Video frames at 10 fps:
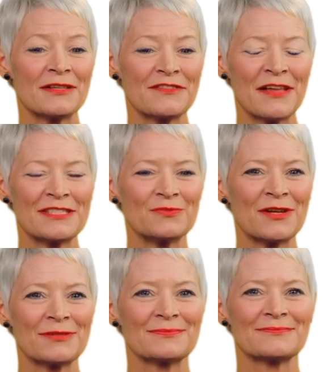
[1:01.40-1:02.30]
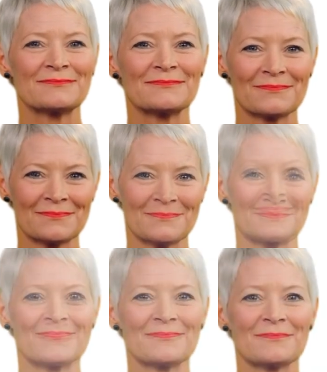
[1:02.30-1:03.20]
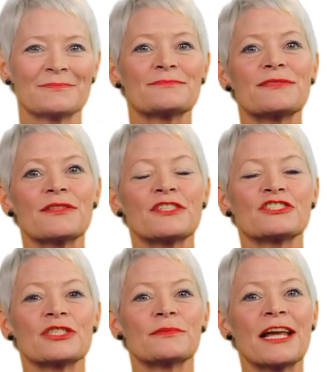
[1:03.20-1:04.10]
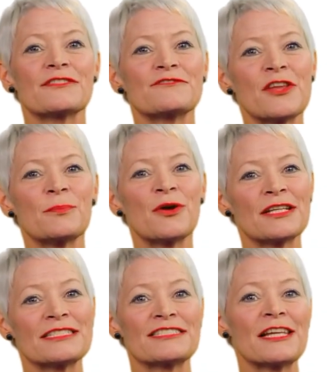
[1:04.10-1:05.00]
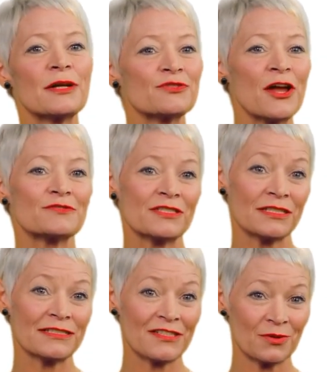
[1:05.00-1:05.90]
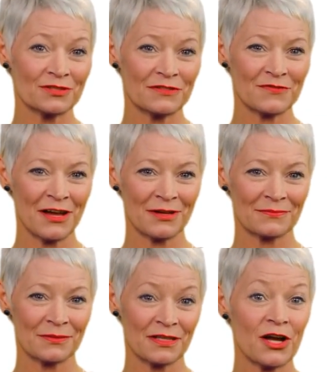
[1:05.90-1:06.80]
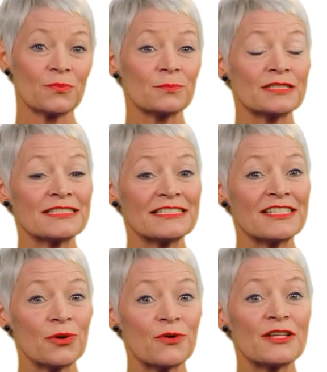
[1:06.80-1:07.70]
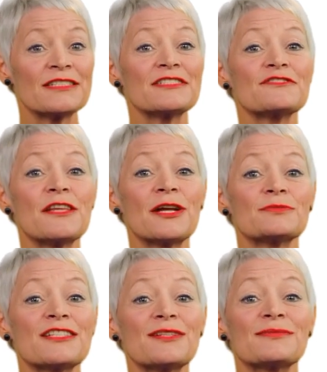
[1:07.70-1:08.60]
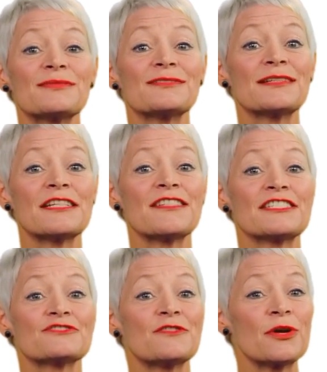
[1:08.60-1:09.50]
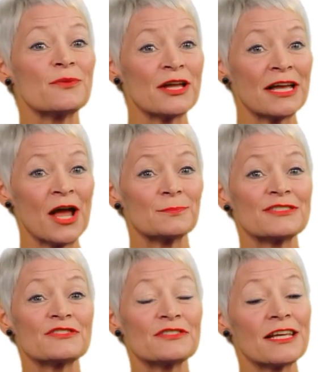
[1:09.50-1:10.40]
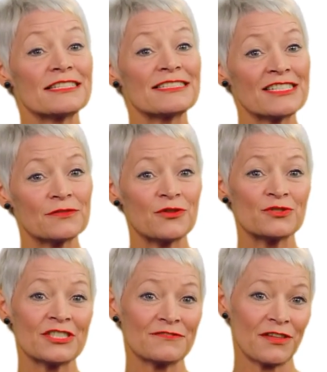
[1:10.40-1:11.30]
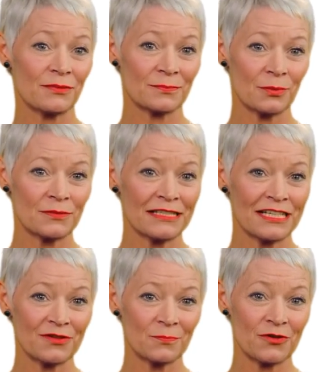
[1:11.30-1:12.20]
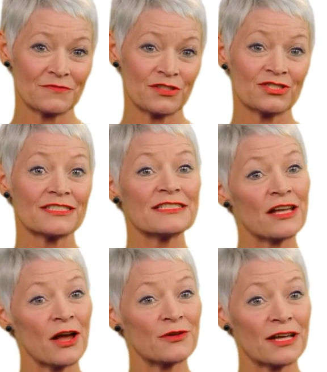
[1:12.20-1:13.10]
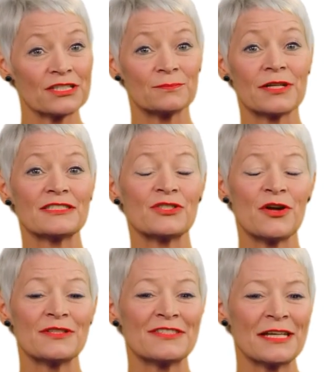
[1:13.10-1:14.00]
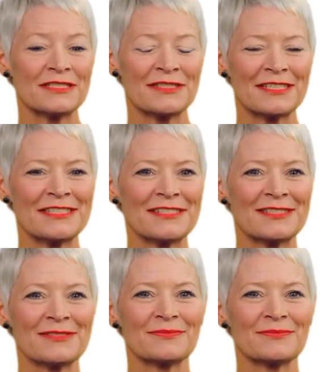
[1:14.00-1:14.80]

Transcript: first one. The GBN framework is named after the consulting firm, Global Business Network, that developed it. This framework helps us create several different but believable future scenarios based on uncertainties.